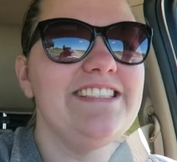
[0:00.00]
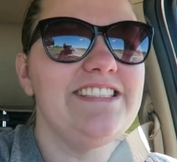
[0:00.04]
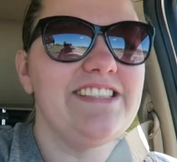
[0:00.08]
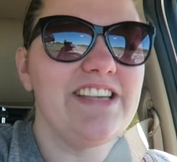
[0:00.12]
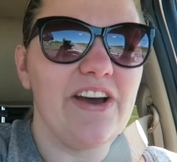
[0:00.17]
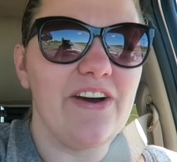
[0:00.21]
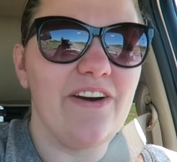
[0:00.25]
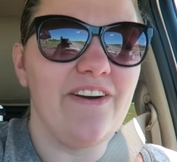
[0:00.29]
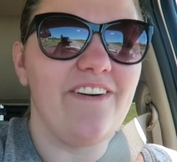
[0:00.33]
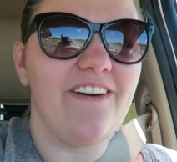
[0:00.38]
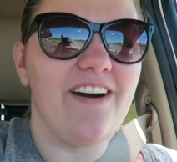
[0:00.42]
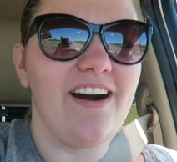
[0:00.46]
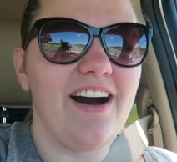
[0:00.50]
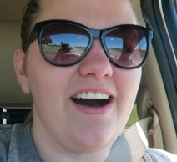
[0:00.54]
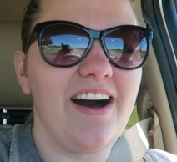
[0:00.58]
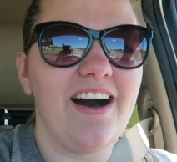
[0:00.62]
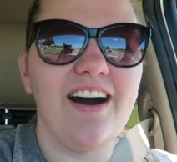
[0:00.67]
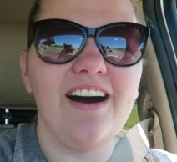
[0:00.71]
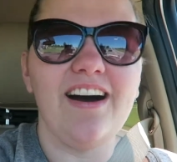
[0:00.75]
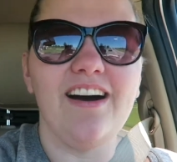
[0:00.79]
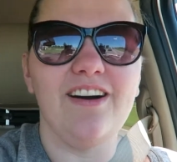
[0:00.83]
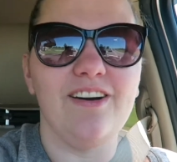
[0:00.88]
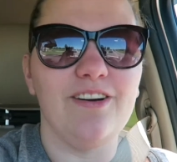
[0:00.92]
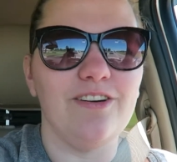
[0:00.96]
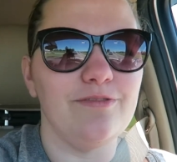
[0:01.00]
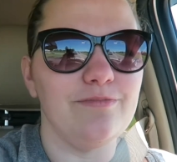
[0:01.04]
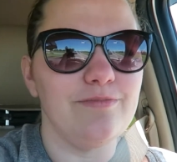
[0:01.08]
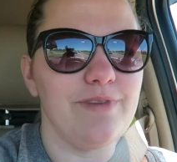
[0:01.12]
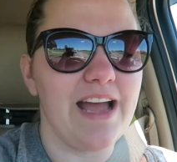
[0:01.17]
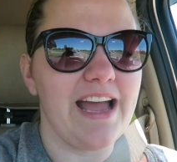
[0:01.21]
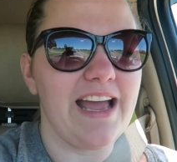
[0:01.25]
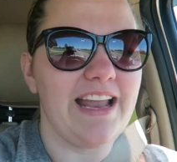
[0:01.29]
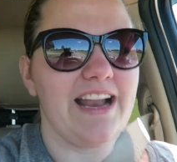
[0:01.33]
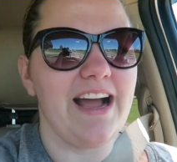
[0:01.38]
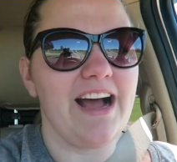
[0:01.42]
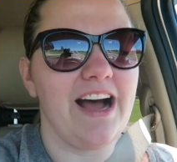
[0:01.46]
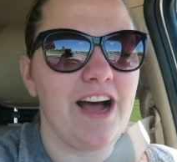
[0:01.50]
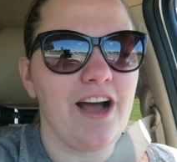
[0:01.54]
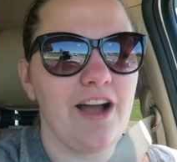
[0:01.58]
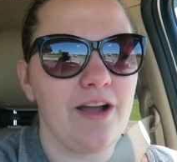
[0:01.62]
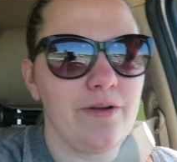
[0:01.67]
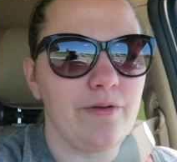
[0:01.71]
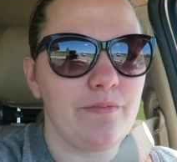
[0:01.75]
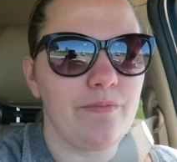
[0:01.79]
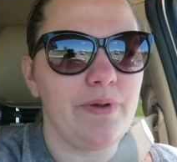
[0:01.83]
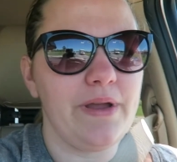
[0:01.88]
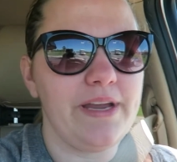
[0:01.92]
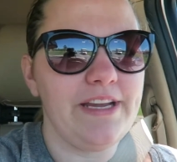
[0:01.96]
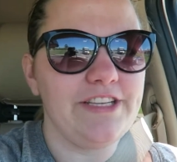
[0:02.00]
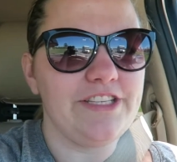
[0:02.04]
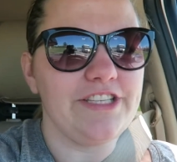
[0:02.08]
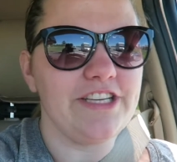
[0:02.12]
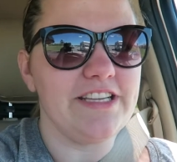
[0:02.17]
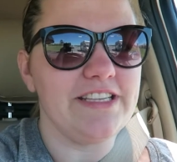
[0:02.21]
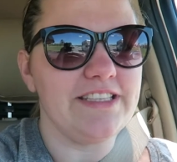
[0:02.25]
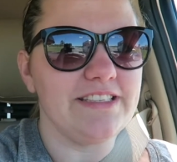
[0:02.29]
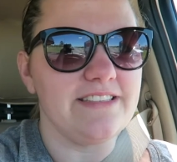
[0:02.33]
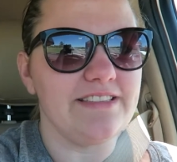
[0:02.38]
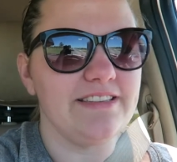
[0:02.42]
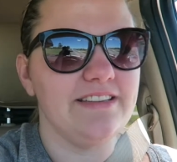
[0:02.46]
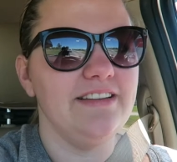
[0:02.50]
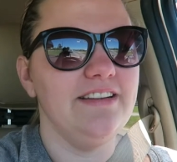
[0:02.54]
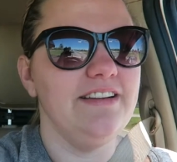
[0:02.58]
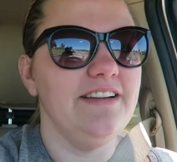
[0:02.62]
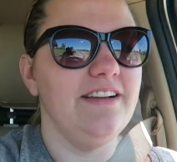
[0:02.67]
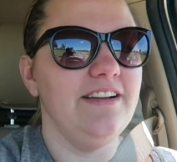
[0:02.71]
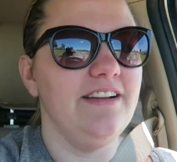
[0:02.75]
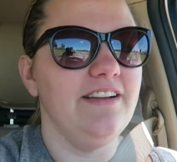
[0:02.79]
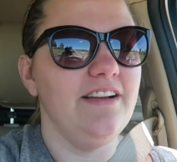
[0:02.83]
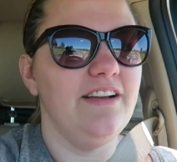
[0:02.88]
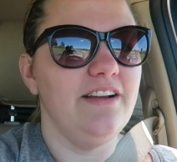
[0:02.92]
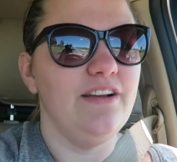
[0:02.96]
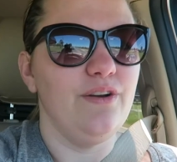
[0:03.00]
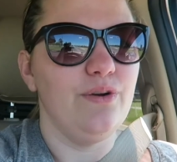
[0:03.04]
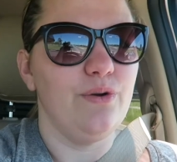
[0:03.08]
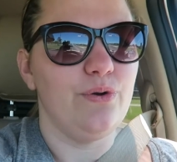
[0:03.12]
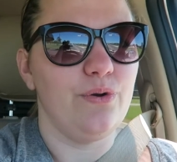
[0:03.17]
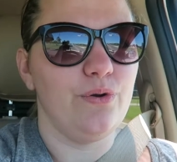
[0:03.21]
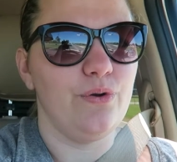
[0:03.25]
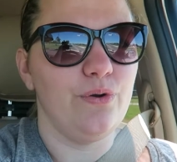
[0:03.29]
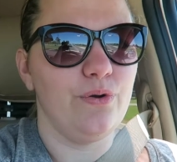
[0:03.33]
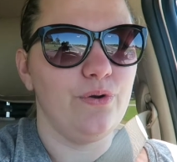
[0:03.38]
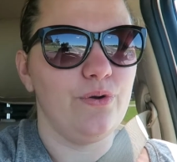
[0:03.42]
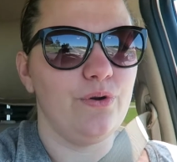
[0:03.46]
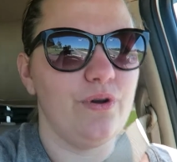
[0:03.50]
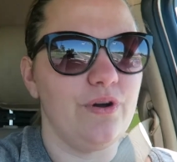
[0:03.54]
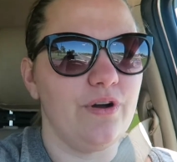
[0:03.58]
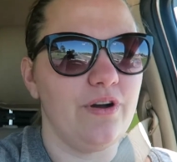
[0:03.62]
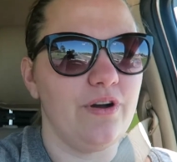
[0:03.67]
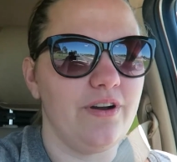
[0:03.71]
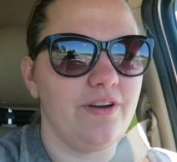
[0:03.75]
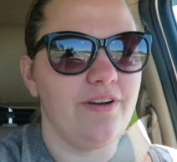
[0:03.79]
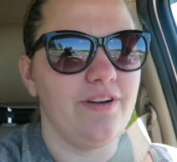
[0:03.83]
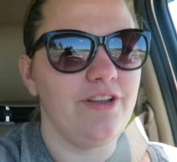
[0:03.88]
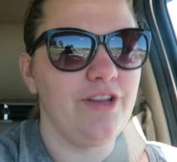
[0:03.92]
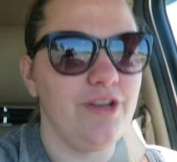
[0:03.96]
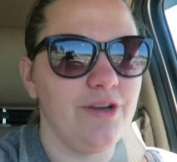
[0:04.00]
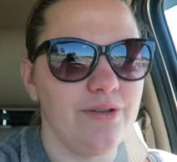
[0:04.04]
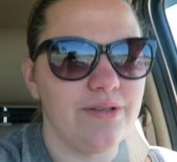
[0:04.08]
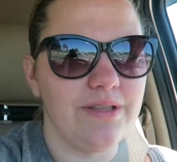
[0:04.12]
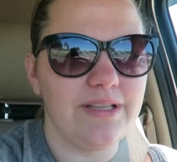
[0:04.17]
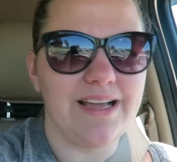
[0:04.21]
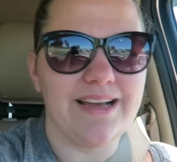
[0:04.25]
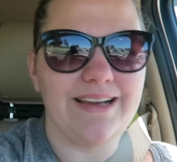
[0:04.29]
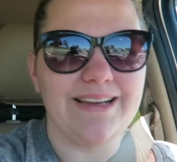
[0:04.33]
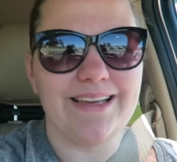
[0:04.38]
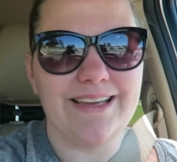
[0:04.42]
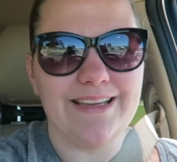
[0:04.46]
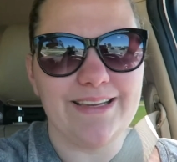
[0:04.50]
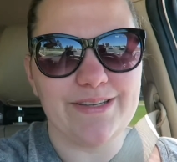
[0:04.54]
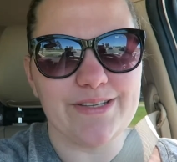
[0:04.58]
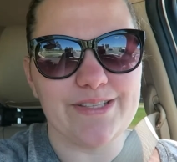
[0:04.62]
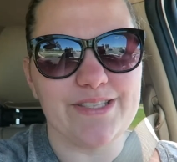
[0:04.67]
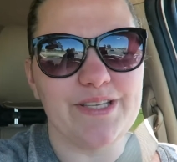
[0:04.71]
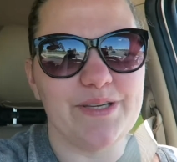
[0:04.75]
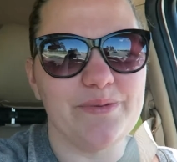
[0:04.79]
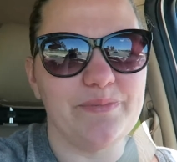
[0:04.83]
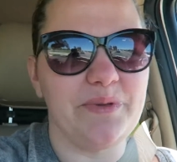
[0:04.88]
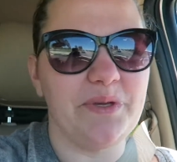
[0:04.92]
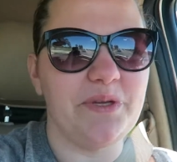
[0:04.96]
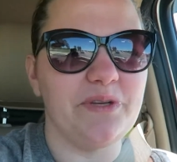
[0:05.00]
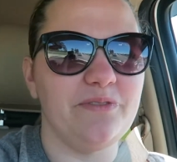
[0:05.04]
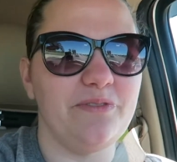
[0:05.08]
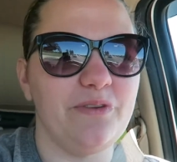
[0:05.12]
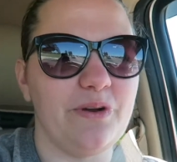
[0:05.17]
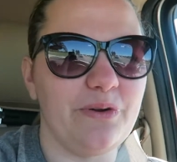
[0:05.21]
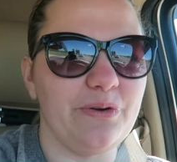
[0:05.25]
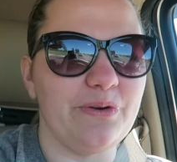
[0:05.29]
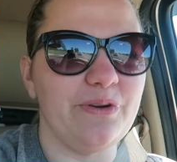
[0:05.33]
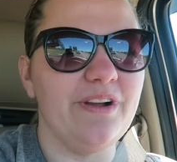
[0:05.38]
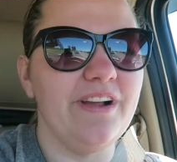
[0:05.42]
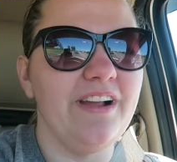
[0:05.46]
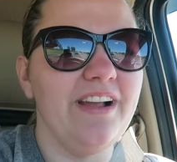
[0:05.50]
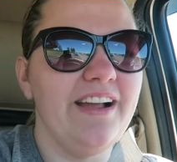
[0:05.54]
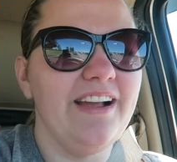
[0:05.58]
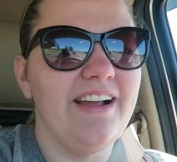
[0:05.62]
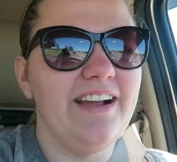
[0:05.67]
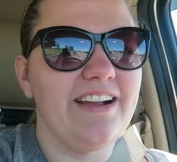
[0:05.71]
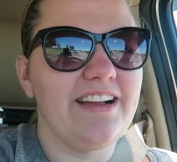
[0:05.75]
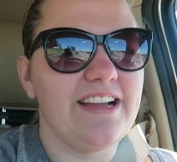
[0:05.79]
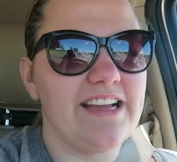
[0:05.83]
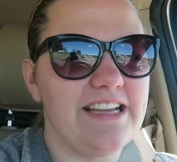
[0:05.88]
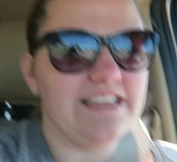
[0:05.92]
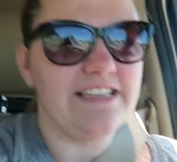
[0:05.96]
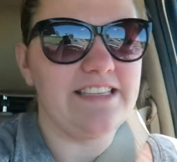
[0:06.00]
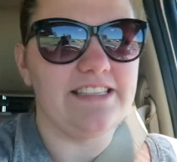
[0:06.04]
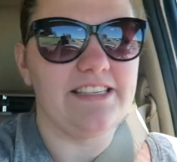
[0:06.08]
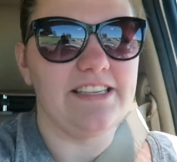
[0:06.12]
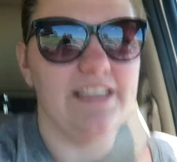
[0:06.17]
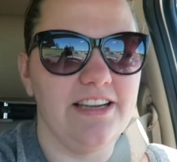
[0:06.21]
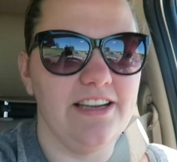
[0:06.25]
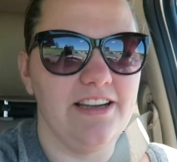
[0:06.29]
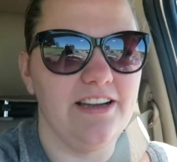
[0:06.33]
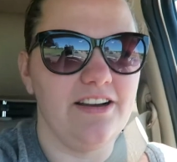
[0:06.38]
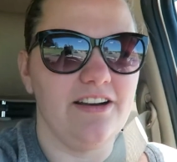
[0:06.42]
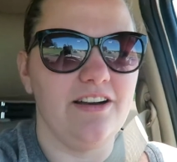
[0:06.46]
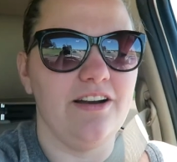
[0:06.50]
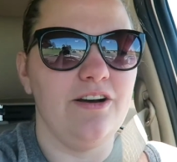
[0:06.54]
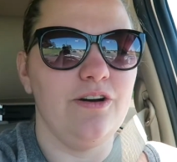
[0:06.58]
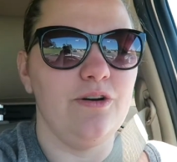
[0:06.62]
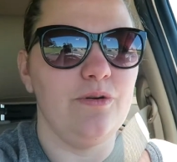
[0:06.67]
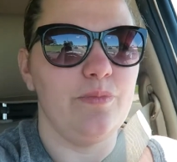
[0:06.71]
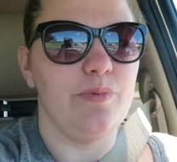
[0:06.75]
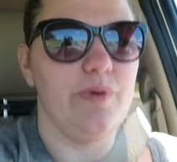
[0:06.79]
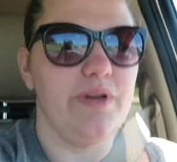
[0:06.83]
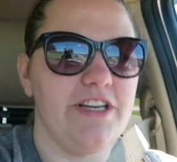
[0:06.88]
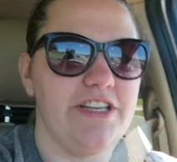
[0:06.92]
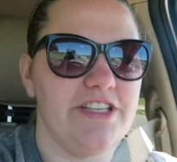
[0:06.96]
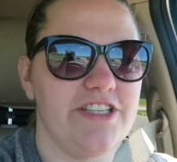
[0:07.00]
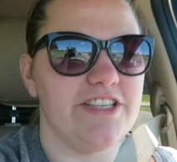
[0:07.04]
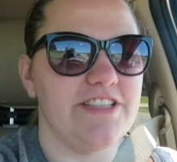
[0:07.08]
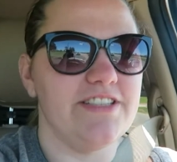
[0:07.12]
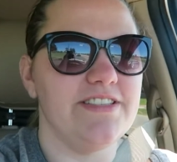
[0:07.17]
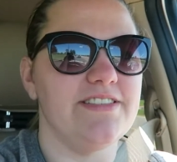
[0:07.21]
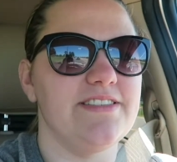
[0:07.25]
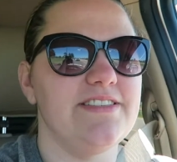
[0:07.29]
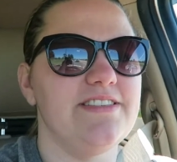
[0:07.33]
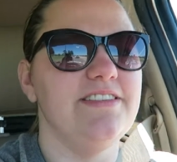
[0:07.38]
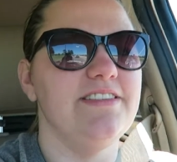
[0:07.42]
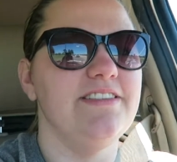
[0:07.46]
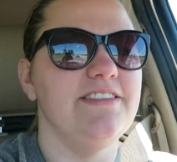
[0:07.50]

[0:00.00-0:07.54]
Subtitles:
So, oh man, Peaches, whew, you're lucky, you're so beautiful, because, oh, Peaches.